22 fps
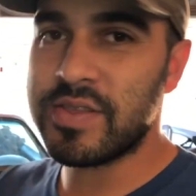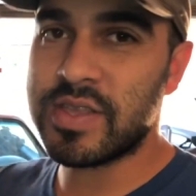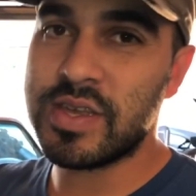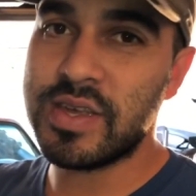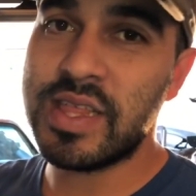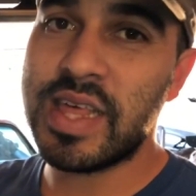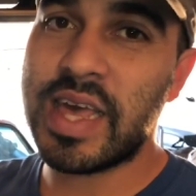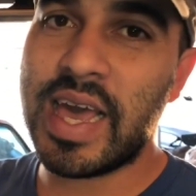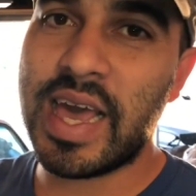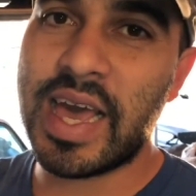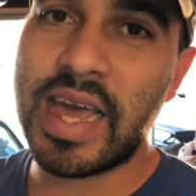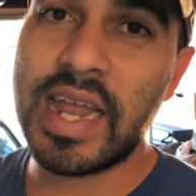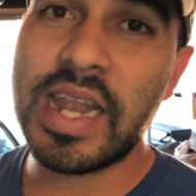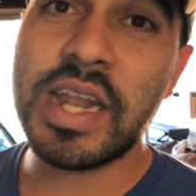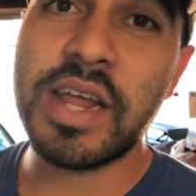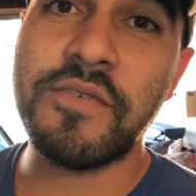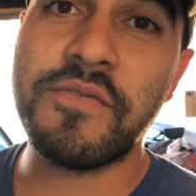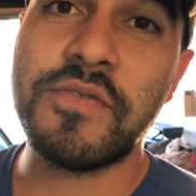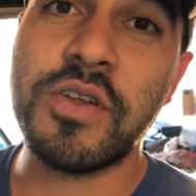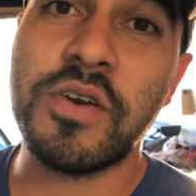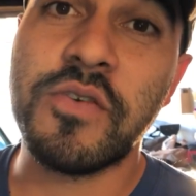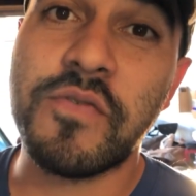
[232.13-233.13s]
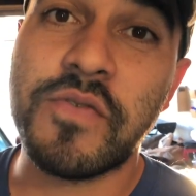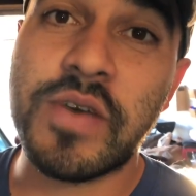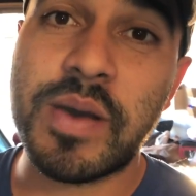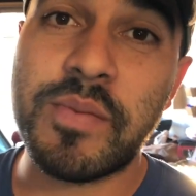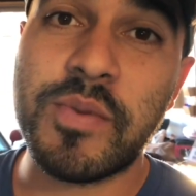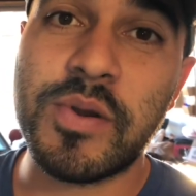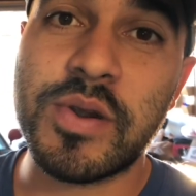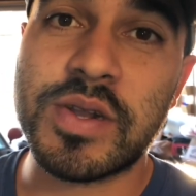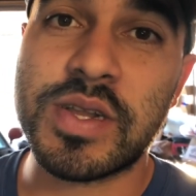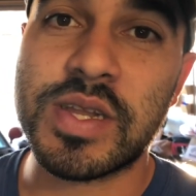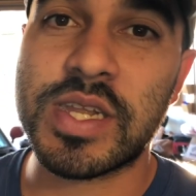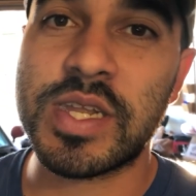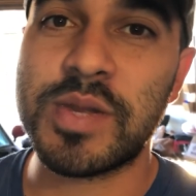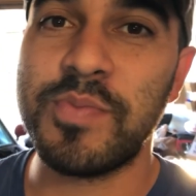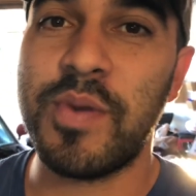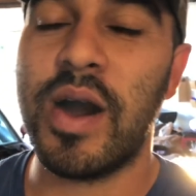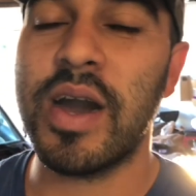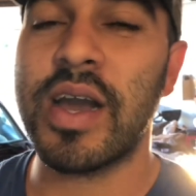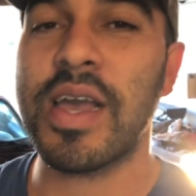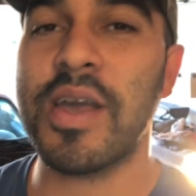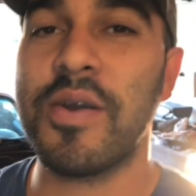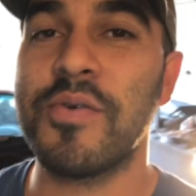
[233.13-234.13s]
until the end of November to
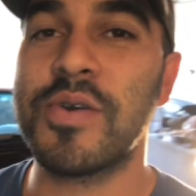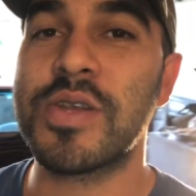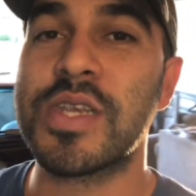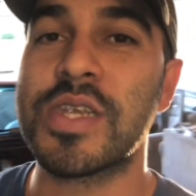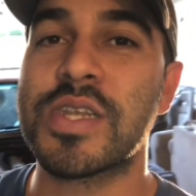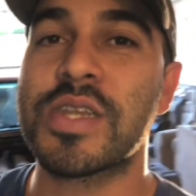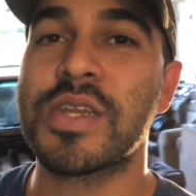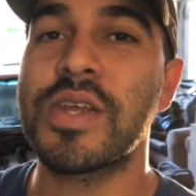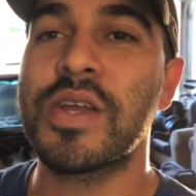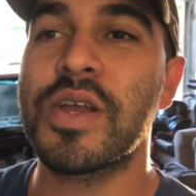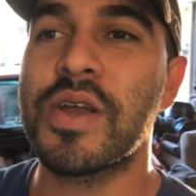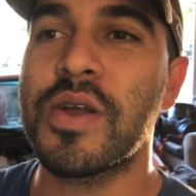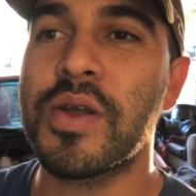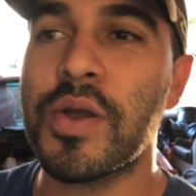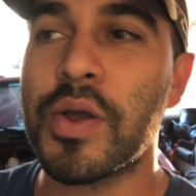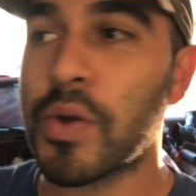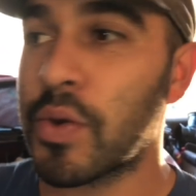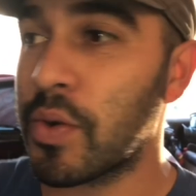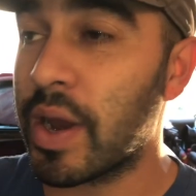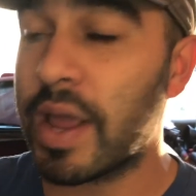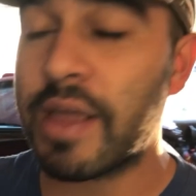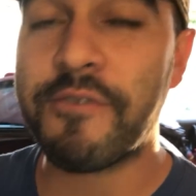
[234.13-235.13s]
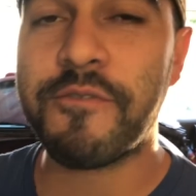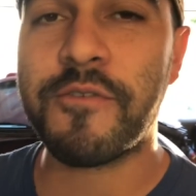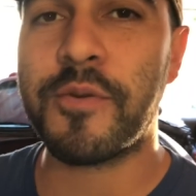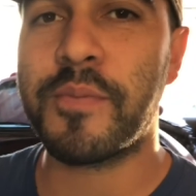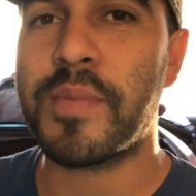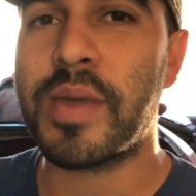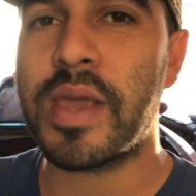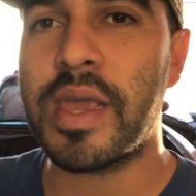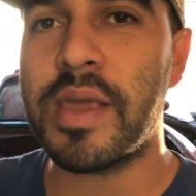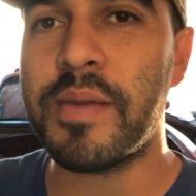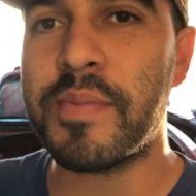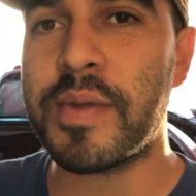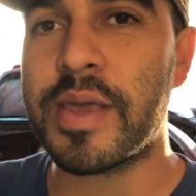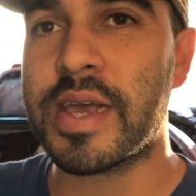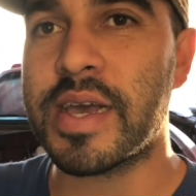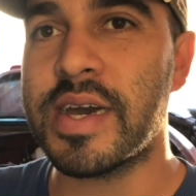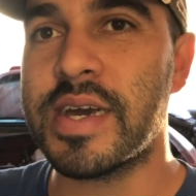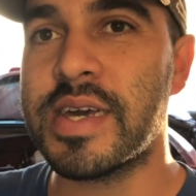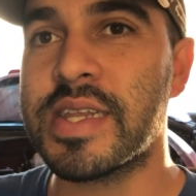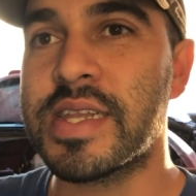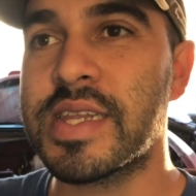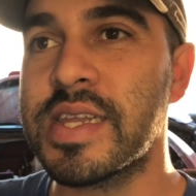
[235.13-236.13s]
smog it, which is great for me
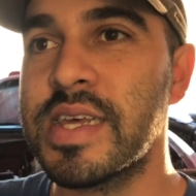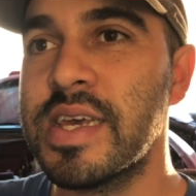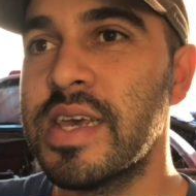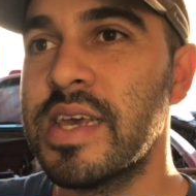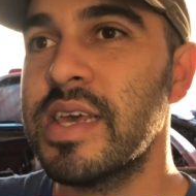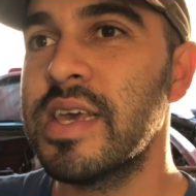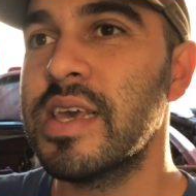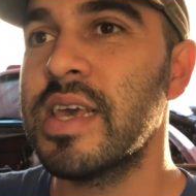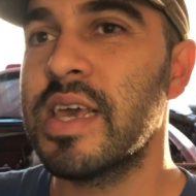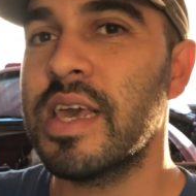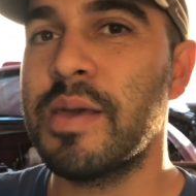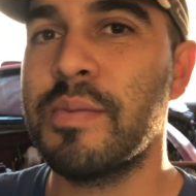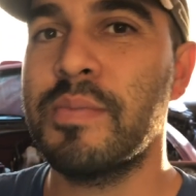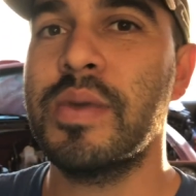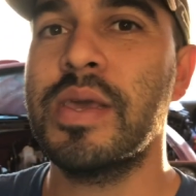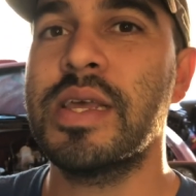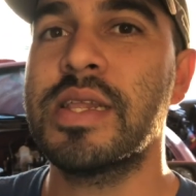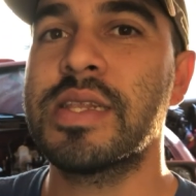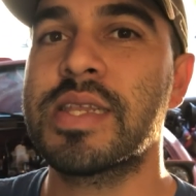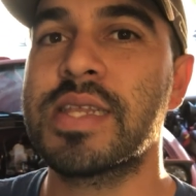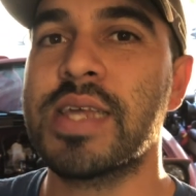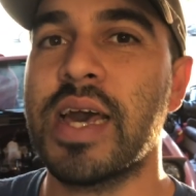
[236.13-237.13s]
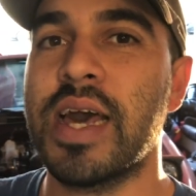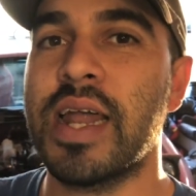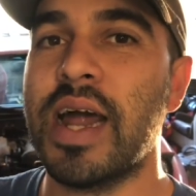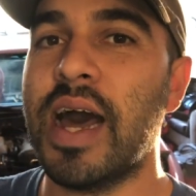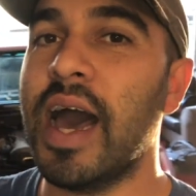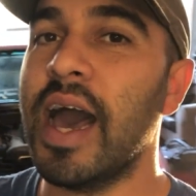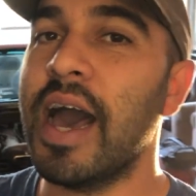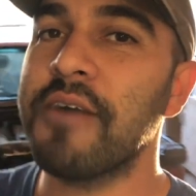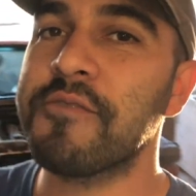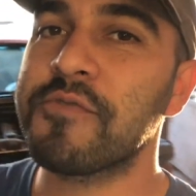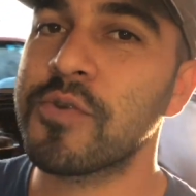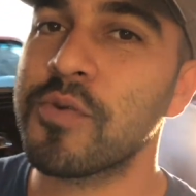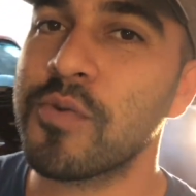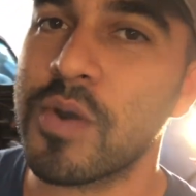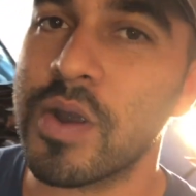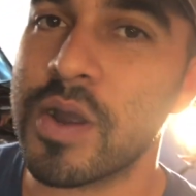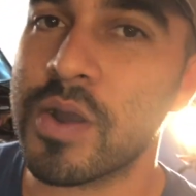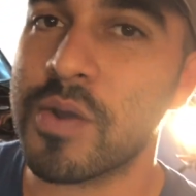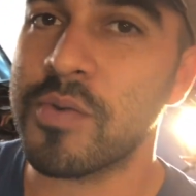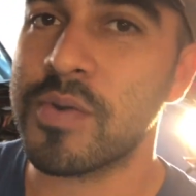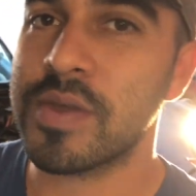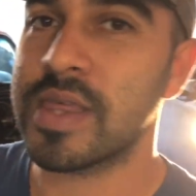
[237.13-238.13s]
because it means that I have to
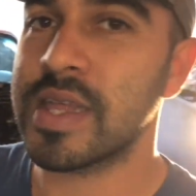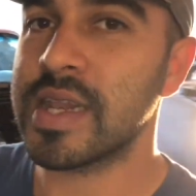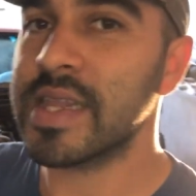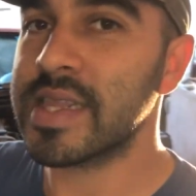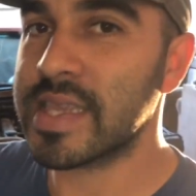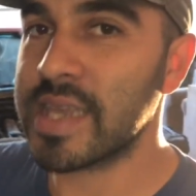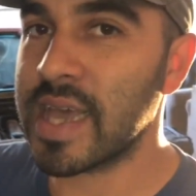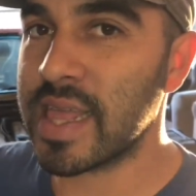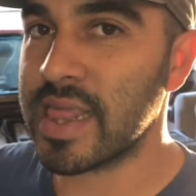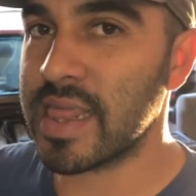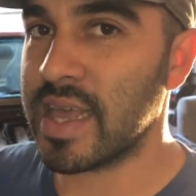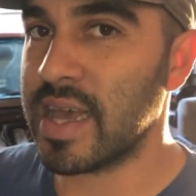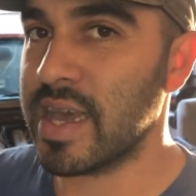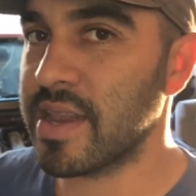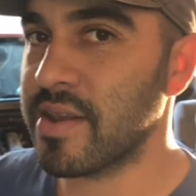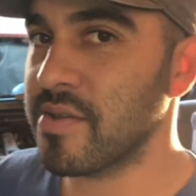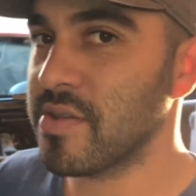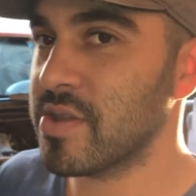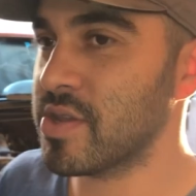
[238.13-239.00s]
work within a deadline.